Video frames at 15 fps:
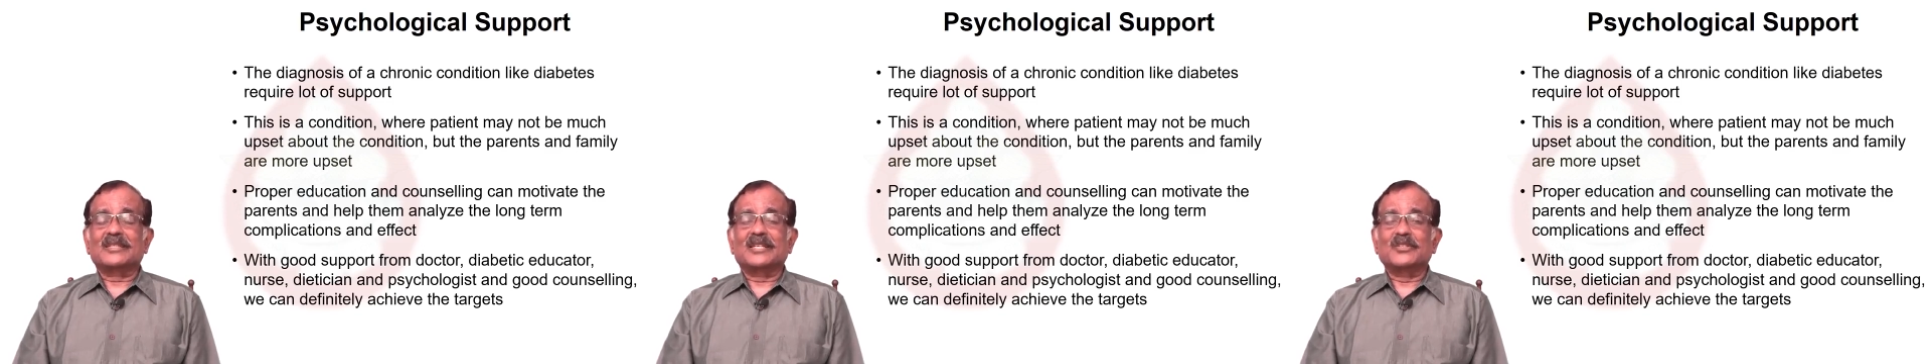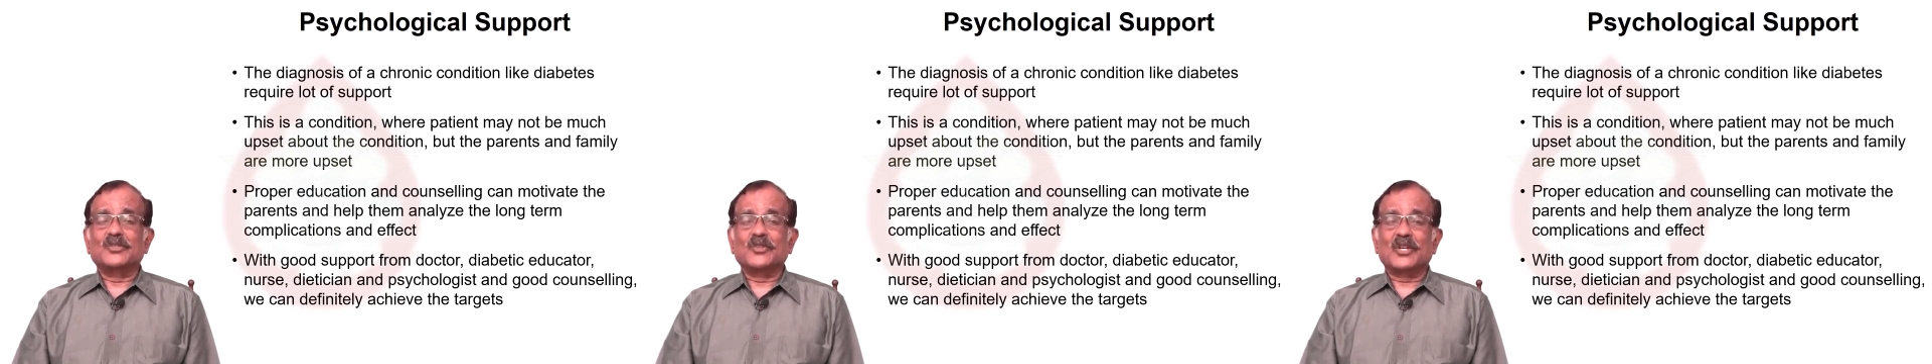
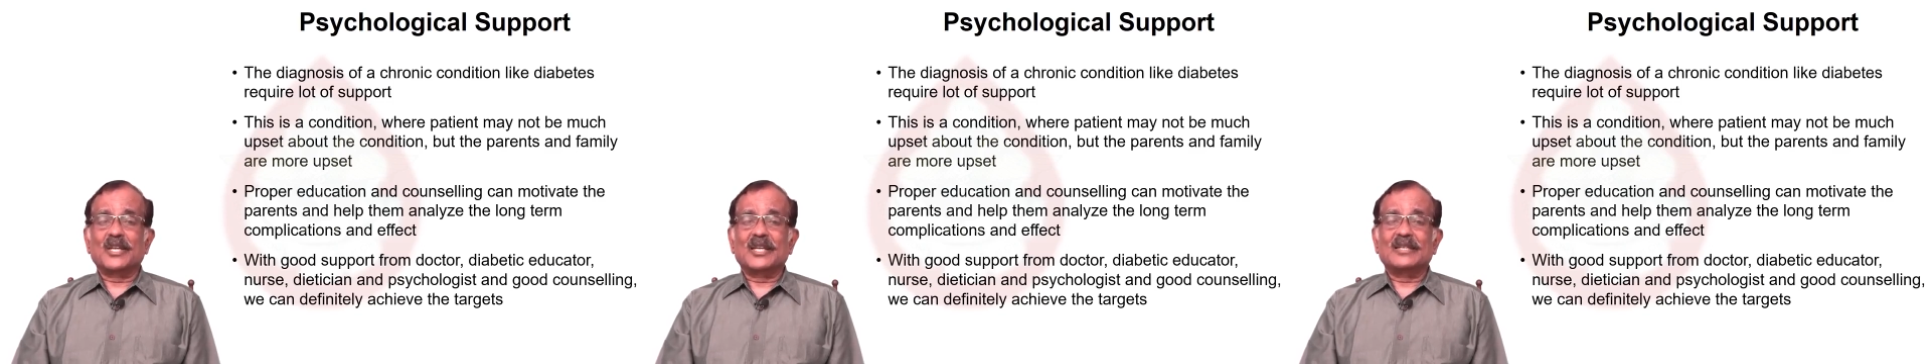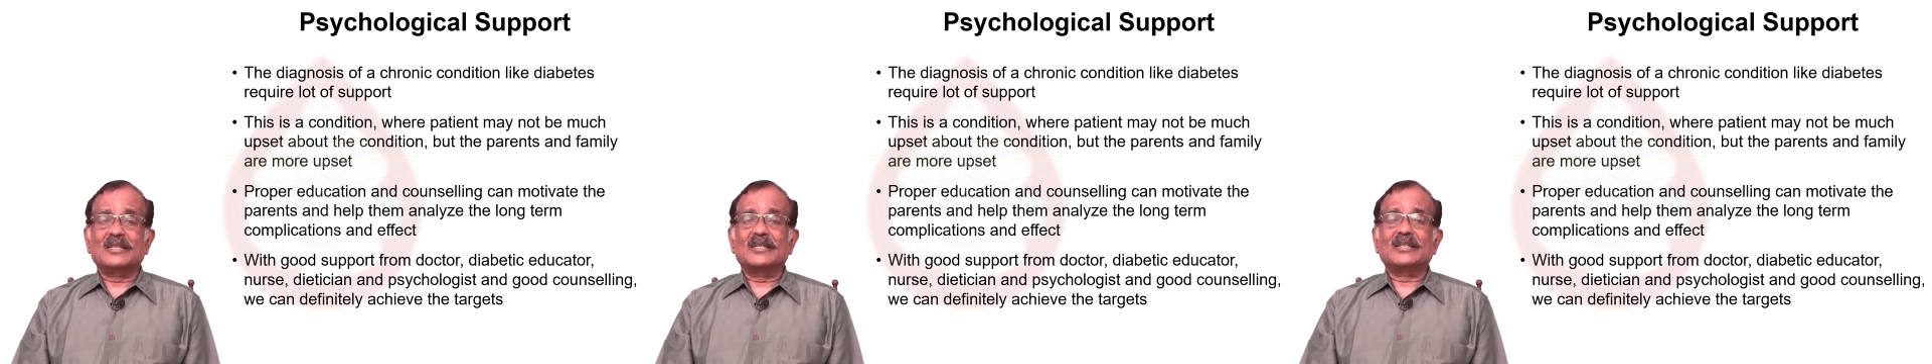The
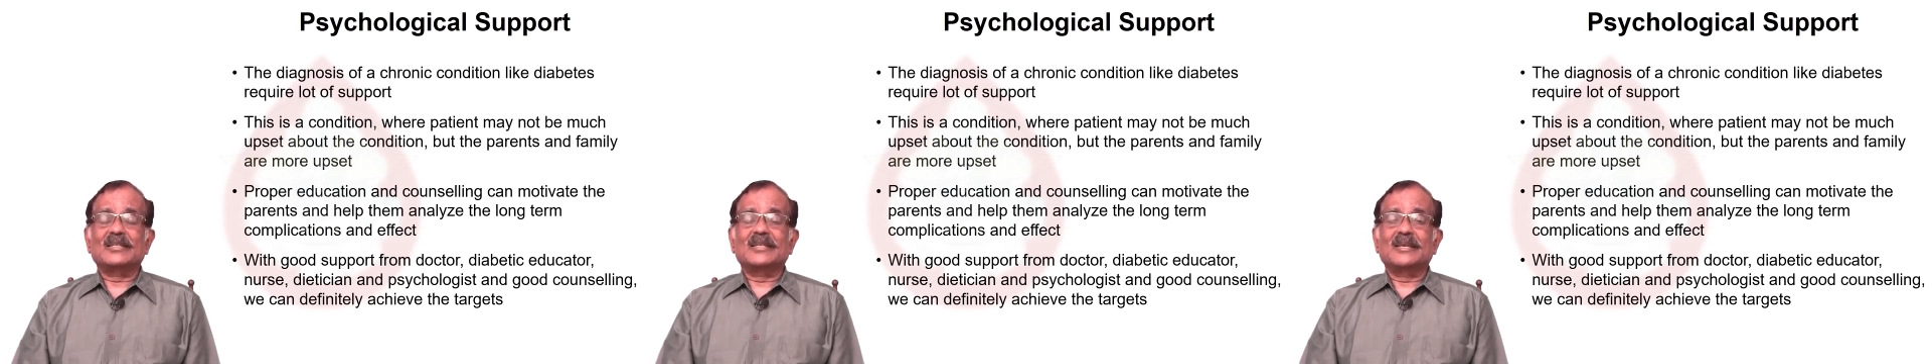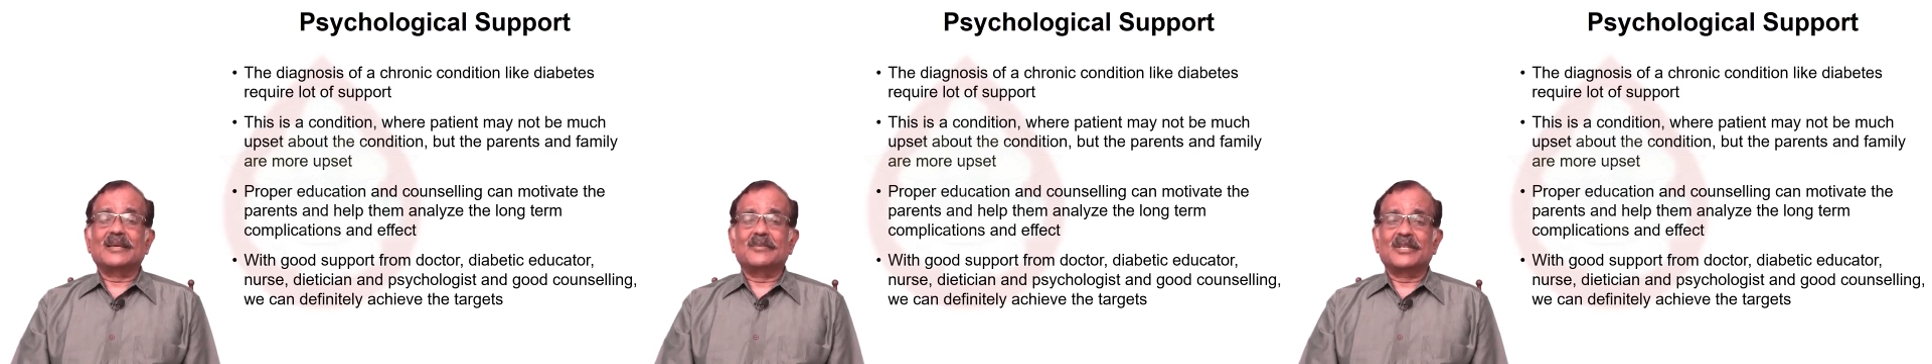educator,
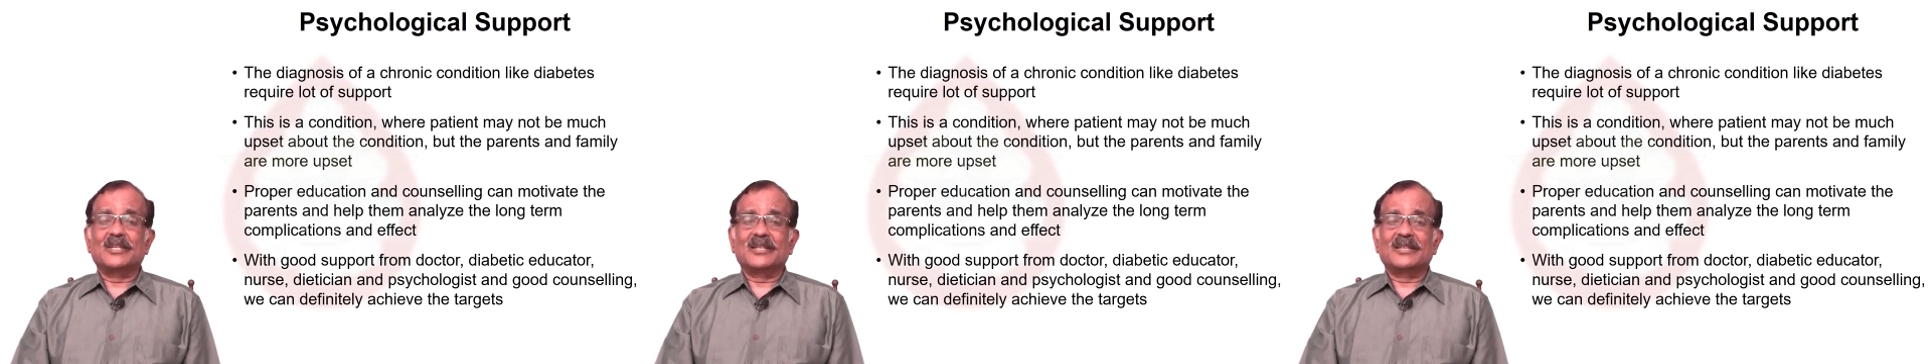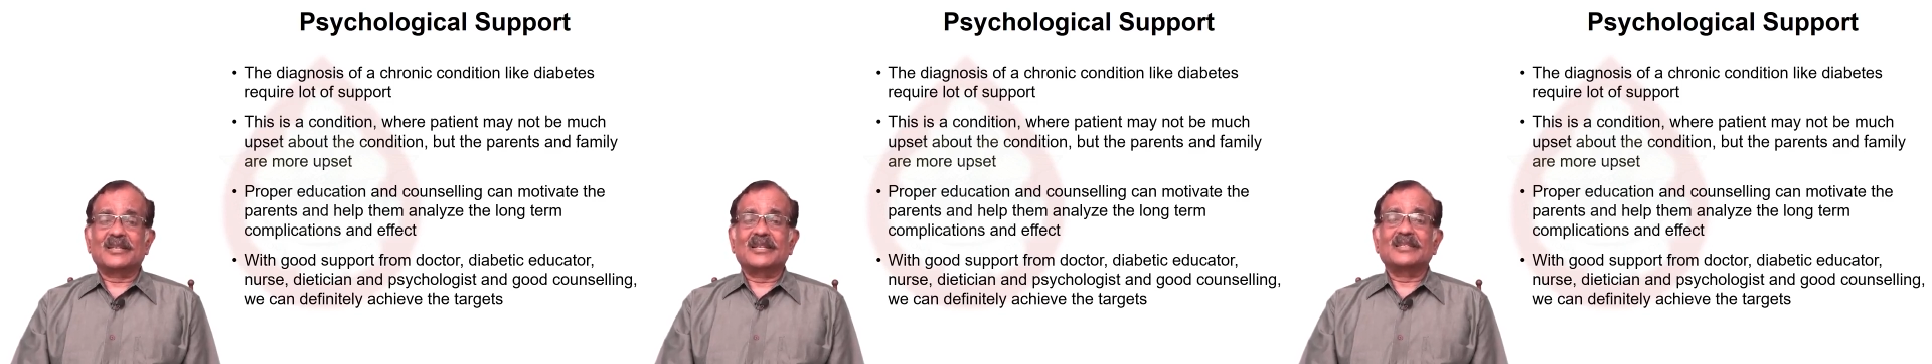the
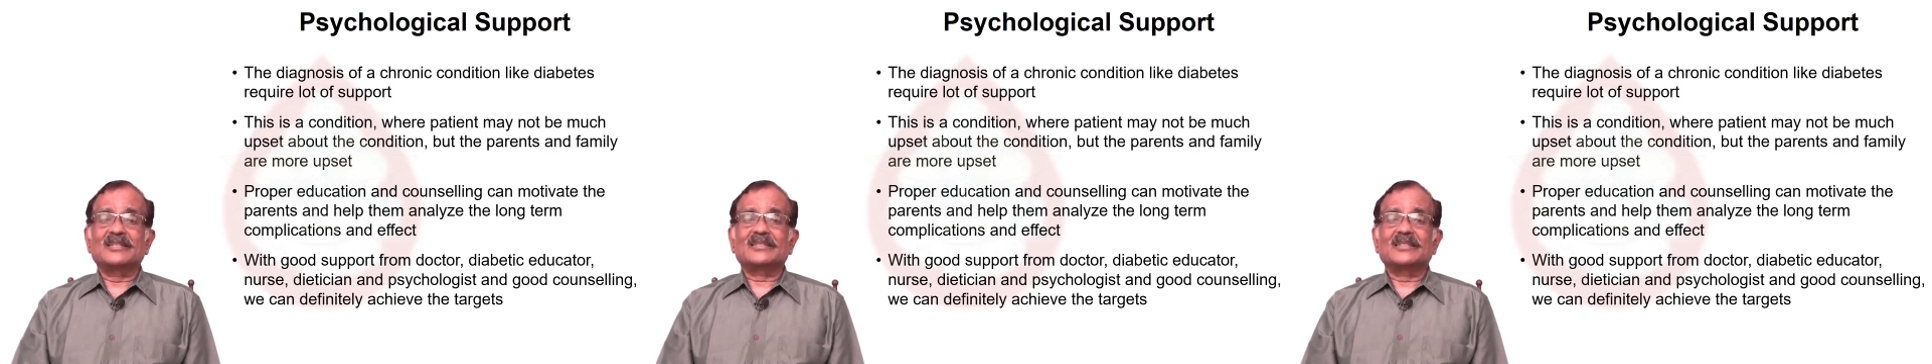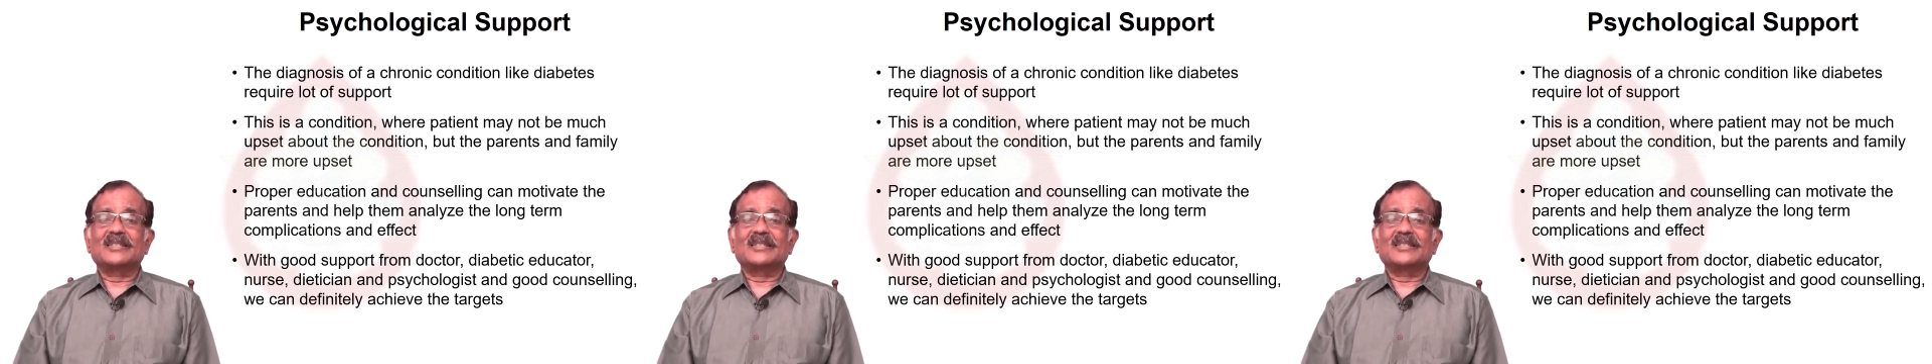diabetic nurse,